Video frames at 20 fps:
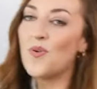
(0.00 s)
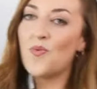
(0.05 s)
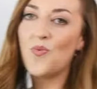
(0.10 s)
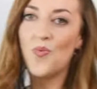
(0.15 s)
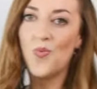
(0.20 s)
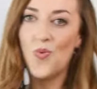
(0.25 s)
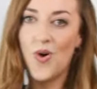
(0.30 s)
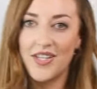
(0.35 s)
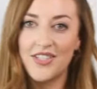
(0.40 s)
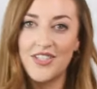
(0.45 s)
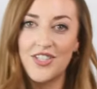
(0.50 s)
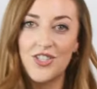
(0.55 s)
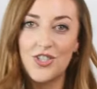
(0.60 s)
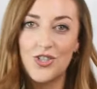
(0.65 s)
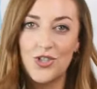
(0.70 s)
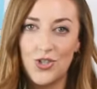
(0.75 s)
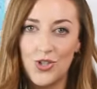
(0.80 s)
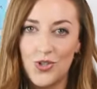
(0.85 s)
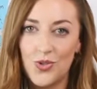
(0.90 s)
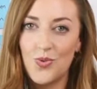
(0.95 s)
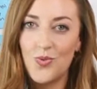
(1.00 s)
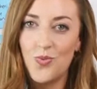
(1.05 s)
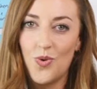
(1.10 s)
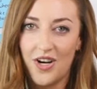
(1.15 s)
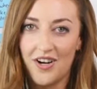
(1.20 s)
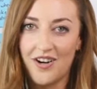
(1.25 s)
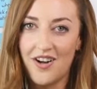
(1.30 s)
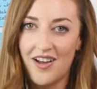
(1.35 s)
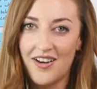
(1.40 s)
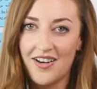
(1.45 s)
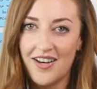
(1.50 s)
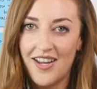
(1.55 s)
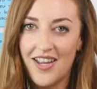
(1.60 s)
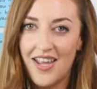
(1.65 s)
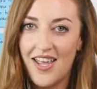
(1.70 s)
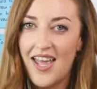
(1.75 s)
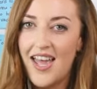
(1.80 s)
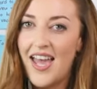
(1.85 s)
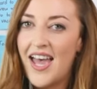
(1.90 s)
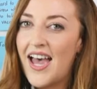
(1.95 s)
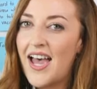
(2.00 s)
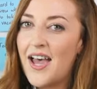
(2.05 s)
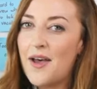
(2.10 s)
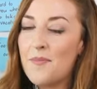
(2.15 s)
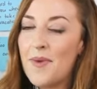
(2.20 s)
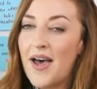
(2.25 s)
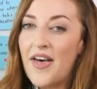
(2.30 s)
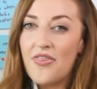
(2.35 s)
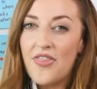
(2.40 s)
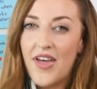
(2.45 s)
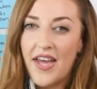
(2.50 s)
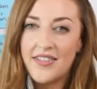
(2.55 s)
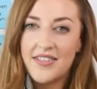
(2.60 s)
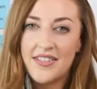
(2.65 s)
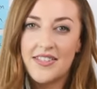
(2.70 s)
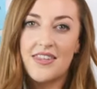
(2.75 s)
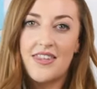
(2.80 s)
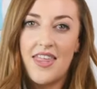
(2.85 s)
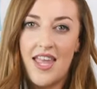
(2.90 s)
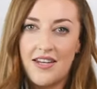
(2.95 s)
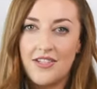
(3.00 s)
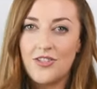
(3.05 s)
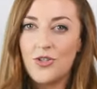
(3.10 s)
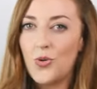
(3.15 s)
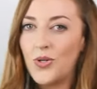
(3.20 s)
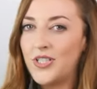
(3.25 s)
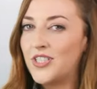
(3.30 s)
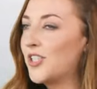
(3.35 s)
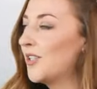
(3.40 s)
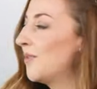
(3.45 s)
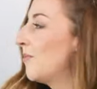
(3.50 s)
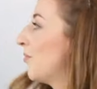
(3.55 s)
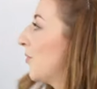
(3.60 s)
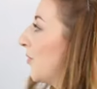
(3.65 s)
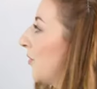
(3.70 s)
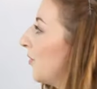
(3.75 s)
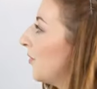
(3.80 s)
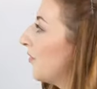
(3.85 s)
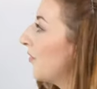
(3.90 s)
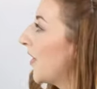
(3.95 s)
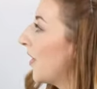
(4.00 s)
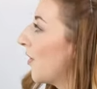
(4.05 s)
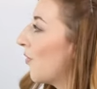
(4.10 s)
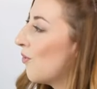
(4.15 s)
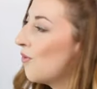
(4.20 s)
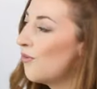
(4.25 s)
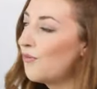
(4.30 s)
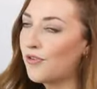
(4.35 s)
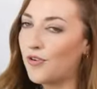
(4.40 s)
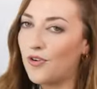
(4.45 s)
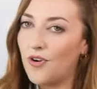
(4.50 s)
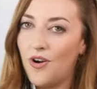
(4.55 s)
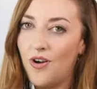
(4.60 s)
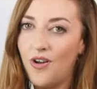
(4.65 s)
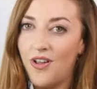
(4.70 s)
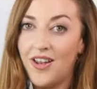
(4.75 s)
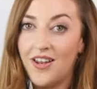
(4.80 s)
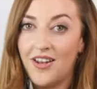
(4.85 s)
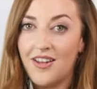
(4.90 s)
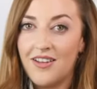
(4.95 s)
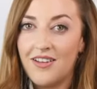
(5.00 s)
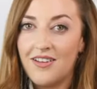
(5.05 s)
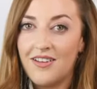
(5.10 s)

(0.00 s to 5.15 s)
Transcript: wants to work on. And that's then going to improve their overall